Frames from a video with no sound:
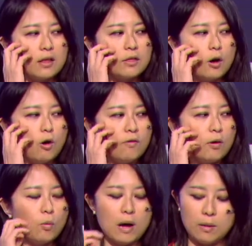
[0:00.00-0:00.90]
The
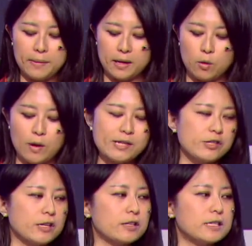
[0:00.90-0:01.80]
overwhelming
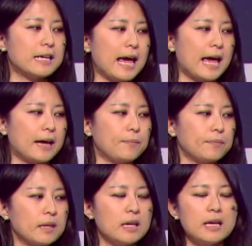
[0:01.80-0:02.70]
question today
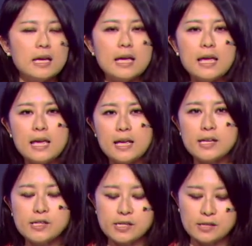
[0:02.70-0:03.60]

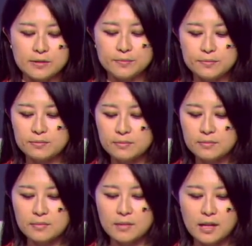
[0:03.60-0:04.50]
is
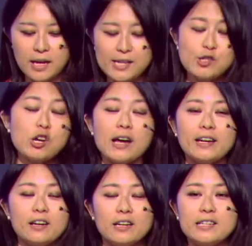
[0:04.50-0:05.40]

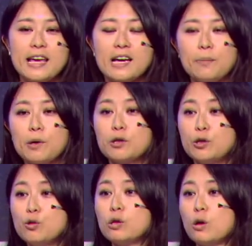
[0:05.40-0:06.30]
China going to take up a
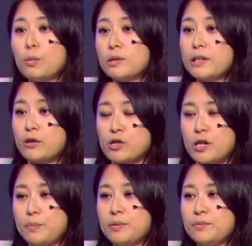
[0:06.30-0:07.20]
new global
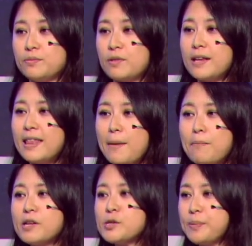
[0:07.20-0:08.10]
leadership, right? That
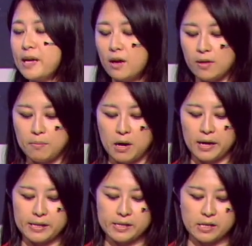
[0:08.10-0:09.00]
must be on the
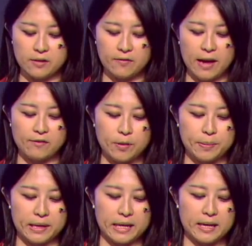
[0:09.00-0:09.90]
minds of
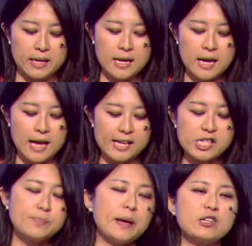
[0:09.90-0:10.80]
everybody,
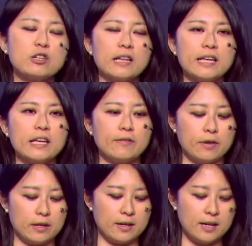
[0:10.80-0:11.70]
especially
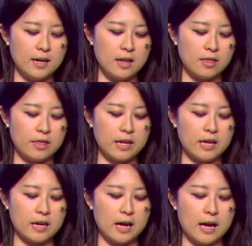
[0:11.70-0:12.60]
given
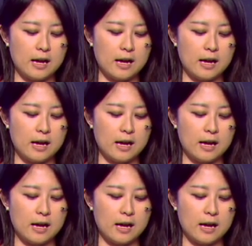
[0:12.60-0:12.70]
the